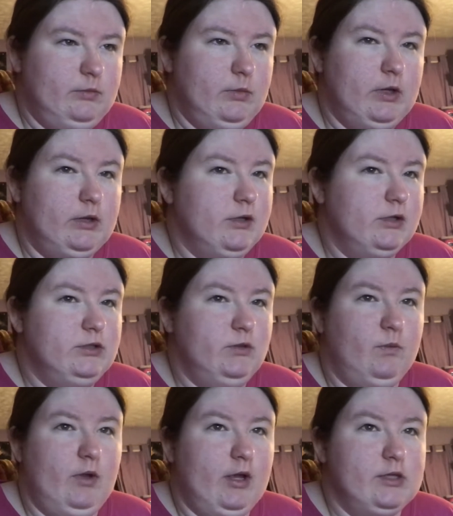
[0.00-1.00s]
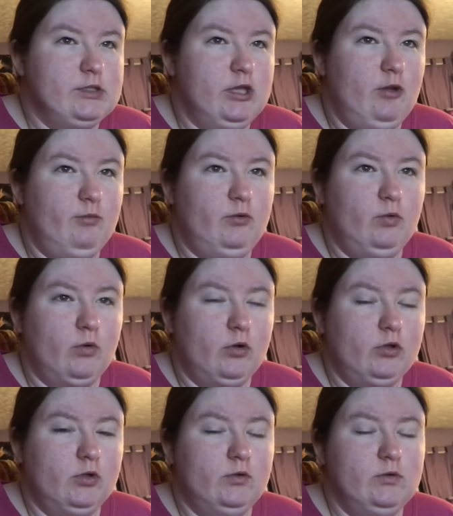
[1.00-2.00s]
and that's the way I sleep. Door
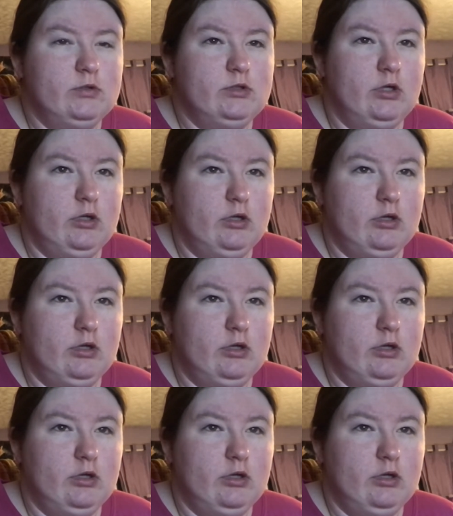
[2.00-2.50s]
closed.